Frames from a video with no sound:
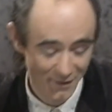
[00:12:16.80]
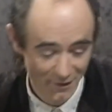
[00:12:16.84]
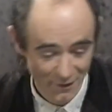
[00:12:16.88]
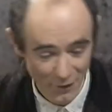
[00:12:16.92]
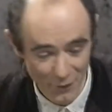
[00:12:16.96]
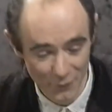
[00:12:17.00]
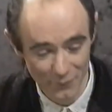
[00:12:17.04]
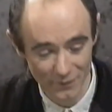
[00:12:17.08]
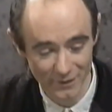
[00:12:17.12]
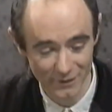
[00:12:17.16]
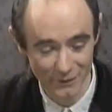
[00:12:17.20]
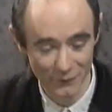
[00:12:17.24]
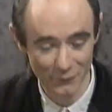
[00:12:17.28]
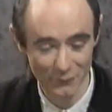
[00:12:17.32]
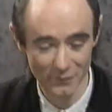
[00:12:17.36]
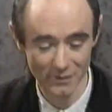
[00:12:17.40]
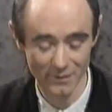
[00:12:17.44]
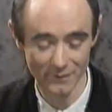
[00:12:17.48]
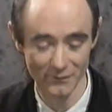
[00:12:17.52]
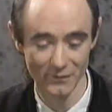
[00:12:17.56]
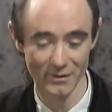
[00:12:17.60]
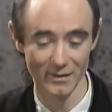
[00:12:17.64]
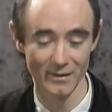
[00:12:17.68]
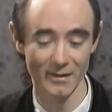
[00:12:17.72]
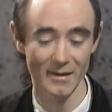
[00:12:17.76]
Holy
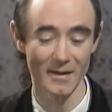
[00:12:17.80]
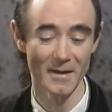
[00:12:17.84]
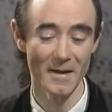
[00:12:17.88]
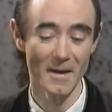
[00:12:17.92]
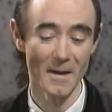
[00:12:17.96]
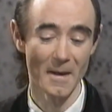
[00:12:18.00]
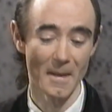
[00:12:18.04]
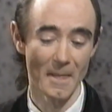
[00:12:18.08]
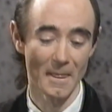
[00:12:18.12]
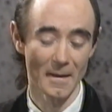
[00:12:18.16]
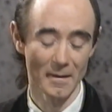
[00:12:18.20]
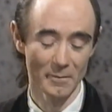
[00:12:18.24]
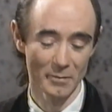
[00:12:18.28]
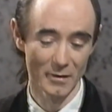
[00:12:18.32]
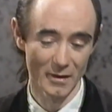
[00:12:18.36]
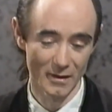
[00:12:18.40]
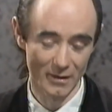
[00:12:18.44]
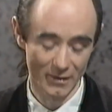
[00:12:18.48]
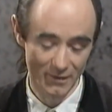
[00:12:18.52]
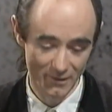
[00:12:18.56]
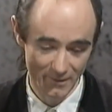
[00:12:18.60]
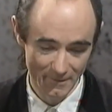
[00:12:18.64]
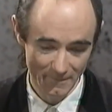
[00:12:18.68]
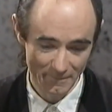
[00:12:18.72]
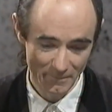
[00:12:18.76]
UTV, but
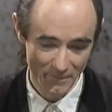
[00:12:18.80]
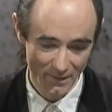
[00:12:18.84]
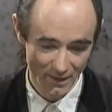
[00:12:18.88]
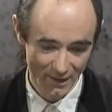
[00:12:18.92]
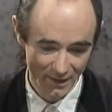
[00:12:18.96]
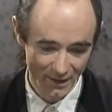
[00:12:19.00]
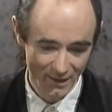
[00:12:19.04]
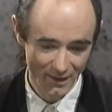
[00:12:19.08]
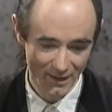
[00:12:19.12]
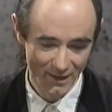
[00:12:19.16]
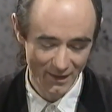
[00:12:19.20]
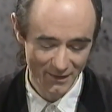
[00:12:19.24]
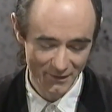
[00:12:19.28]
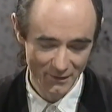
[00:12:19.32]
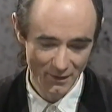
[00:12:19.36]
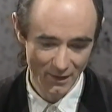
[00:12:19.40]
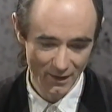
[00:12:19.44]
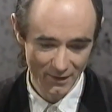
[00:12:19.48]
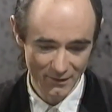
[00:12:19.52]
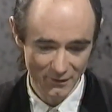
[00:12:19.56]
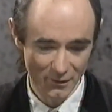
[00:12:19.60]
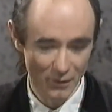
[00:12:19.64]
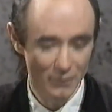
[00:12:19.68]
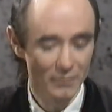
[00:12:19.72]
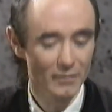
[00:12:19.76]

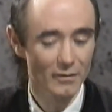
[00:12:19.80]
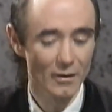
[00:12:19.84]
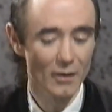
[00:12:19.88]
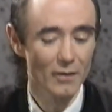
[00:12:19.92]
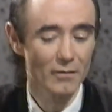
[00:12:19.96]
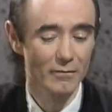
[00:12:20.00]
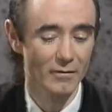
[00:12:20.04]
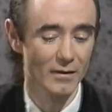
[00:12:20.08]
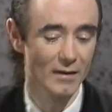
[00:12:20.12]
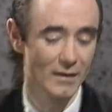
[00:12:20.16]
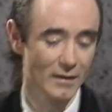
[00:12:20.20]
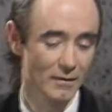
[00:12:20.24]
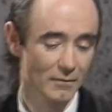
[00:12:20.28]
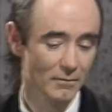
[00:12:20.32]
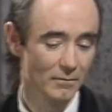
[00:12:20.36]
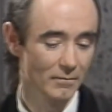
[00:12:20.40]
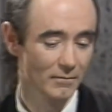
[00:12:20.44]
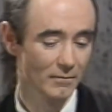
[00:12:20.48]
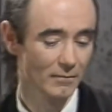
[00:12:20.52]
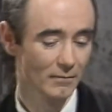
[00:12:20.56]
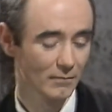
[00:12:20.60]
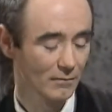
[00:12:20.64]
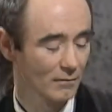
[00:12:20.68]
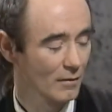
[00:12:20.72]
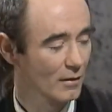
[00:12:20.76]
I don't know really
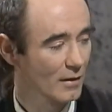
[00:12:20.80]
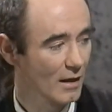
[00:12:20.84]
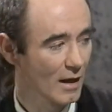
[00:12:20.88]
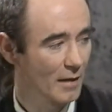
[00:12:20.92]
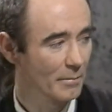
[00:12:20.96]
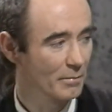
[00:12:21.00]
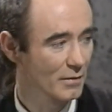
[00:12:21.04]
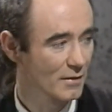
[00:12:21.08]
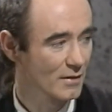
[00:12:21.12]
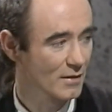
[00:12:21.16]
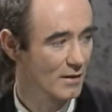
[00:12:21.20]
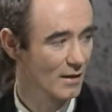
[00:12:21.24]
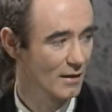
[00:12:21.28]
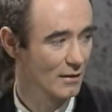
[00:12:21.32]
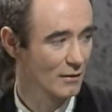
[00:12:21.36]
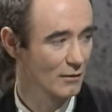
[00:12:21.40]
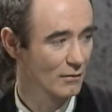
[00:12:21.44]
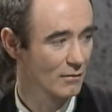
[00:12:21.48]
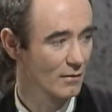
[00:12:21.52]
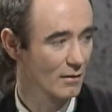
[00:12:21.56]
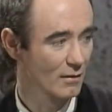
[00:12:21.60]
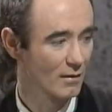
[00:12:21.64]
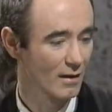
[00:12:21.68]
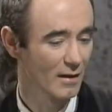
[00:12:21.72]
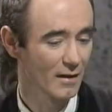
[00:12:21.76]
what happens then,
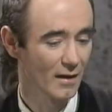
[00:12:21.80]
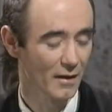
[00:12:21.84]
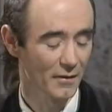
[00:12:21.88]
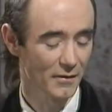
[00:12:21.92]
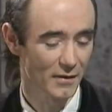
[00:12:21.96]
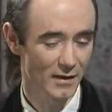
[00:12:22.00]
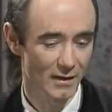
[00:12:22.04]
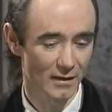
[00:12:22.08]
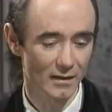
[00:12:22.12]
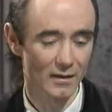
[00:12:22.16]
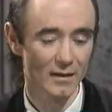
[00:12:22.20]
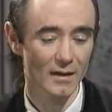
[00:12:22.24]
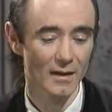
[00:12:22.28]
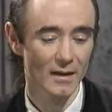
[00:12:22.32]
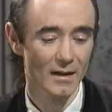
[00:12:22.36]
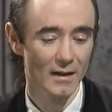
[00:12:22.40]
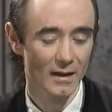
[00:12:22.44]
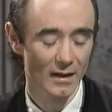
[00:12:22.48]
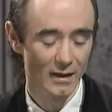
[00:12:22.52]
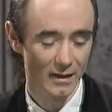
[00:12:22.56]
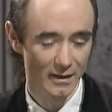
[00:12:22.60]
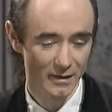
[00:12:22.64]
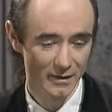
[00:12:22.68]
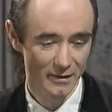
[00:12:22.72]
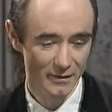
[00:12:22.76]
you know. I think
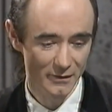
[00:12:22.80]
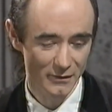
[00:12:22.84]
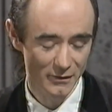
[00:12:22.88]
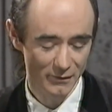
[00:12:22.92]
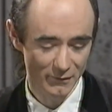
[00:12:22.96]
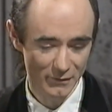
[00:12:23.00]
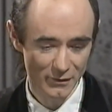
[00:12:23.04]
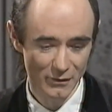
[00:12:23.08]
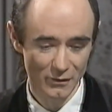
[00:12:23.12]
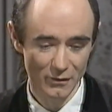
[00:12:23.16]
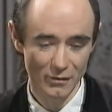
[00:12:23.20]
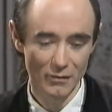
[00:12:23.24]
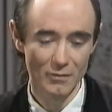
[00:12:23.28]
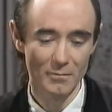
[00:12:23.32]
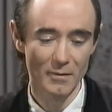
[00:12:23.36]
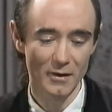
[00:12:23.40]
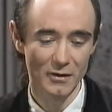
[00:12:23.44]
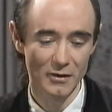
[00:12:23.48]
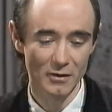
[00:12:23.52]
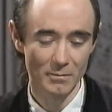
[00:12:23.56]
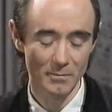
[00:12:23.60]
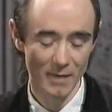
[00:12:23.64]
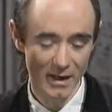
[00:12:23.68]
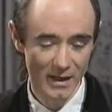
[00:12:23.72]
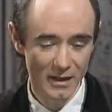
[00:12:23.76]
there is too
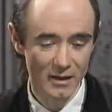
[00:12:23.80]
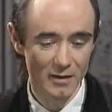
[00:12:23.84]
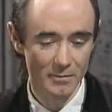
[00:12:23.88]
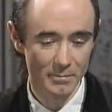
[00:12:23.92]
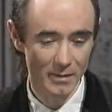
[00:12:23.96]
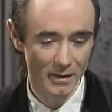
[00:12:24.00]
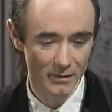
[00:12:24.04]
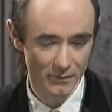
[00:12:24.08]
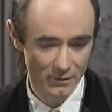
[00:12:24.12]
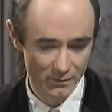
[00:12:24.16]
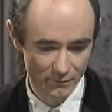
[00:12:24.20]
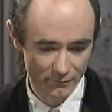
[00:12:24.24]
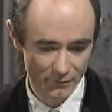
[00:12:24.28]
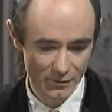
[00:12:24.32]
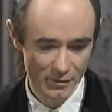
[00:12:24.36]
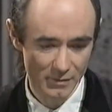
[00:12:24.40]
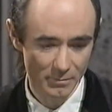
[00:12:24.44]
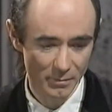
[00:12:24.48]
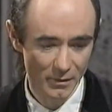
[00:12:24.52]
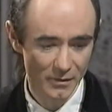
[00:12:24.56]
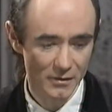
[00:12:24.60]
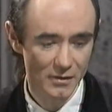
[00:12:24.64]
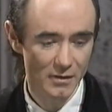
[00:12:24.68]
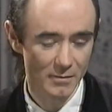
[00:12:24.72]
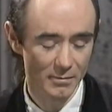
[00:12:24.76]
much made about the
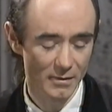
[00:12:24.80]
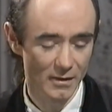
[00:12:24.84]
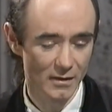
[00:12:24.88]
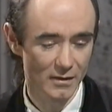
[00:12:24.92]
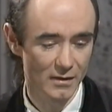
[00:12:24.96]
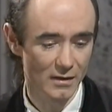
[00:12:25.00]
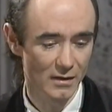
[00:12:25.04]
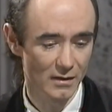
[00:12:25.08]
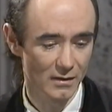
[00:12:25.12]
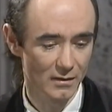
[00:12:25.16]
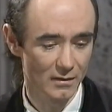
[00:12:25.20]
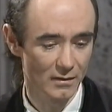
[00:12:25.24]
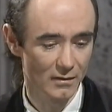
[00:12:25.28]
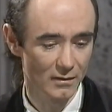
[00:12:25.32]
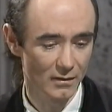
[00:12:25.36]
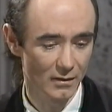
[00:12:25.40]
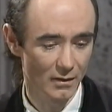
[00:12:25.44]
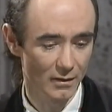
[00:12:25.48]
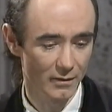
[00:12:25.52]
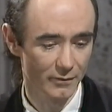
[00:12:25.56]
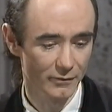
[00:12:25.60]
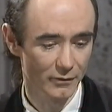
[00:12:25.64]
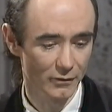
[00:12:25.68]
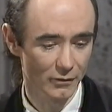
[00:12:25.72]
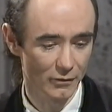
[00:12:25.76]
responsibility
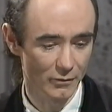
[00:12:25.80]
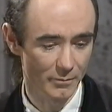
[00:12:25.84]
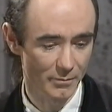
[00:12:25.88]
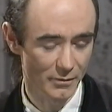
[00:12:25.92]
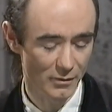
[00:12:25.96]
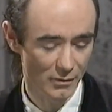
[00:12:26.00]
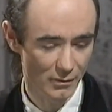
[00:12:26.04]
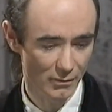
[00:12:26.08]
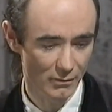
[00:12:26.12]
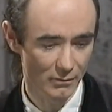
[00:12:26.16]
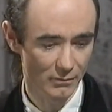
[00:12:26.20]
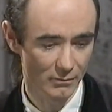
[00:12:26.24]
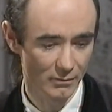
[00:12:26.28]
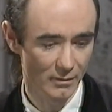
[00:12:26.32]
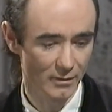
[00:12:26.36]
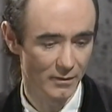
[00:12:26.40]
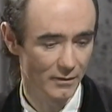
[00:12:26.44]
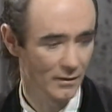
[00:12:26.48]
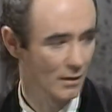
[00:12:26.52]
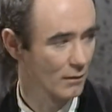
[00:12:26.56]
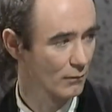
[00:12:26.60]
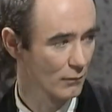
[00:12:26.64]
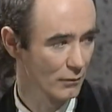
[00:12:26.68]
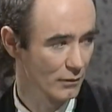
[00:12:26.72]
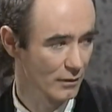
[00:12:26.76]
of groups to
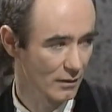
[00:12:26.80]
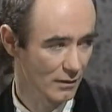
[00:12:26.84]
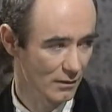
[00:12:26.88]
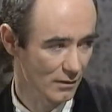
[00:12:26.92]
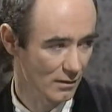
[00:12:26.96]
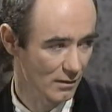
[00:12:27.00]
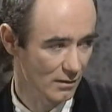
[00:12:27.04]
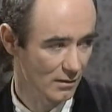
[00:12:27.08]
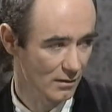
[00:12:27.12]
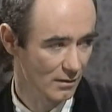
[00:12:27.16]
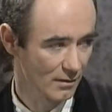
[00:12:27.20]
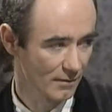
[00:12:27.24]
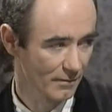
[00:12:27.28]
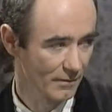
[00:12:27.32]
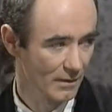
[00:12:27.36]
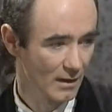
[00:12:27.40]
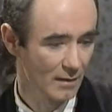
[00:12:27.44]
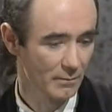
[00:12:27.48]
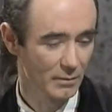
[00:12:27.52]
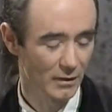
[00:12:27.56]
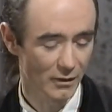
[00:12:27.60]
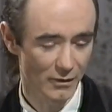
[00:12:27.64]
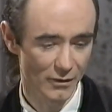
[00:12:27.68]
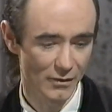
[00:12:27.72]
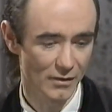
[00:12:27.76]
their audiences,
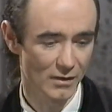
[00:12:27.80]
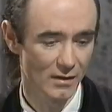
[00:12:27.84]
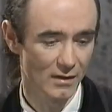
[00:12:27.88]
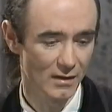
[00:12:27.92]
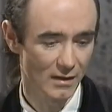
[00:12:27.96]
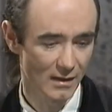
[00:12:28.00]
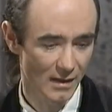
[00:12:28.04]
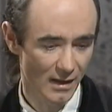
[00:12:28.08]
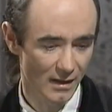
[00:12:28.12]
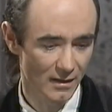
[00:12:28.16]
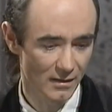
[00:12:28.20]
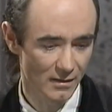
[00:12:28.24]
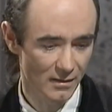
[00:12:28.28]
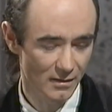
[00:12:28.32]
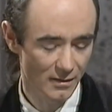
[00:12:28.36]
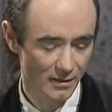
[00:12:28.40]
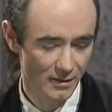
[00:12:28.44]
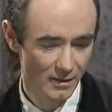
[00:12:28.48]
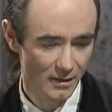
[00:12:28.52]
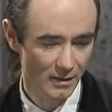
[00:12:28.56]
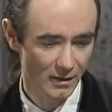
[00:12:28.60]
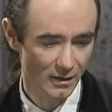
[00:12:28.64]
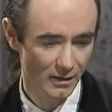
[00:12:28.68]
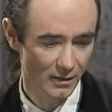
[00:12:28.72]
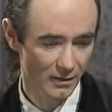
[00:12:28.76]
because in the end,
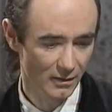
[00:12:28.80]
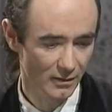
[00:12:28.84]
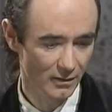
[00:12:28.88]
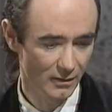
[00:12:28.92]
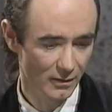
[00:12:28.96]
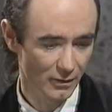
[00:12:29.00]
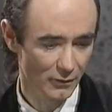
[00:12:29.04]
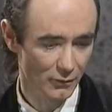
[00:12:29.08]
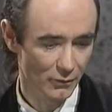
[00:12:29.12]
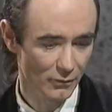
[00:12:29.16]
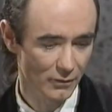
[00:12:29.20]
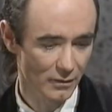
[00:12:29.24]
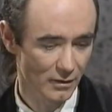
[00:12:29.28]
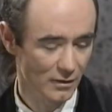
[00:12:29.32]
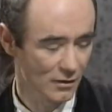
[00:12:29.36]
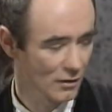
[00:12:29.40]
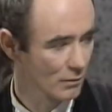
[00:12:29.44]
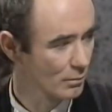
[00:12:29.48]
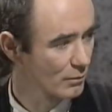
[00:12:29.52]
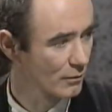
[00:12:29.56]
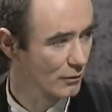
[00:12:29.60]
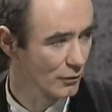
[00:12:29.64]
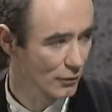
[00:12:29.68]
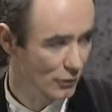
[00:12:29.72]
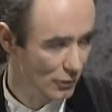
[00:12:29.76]
an
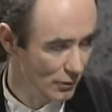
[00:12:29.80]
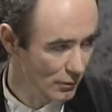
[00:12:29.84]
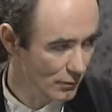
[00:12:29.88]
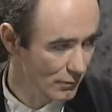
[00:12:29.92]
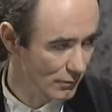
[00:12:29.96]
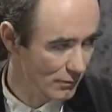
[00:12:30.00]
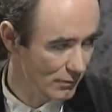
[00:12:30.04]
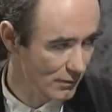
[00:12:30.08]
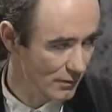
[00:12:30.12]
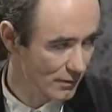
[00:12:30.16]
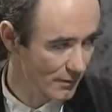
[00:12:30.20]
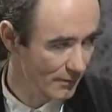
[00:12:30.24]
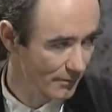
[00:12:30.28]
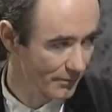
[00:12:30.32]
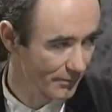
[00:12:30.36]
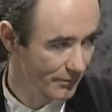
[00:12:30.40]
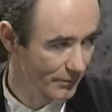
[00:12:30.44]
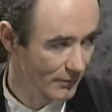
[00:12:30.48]
audience will choose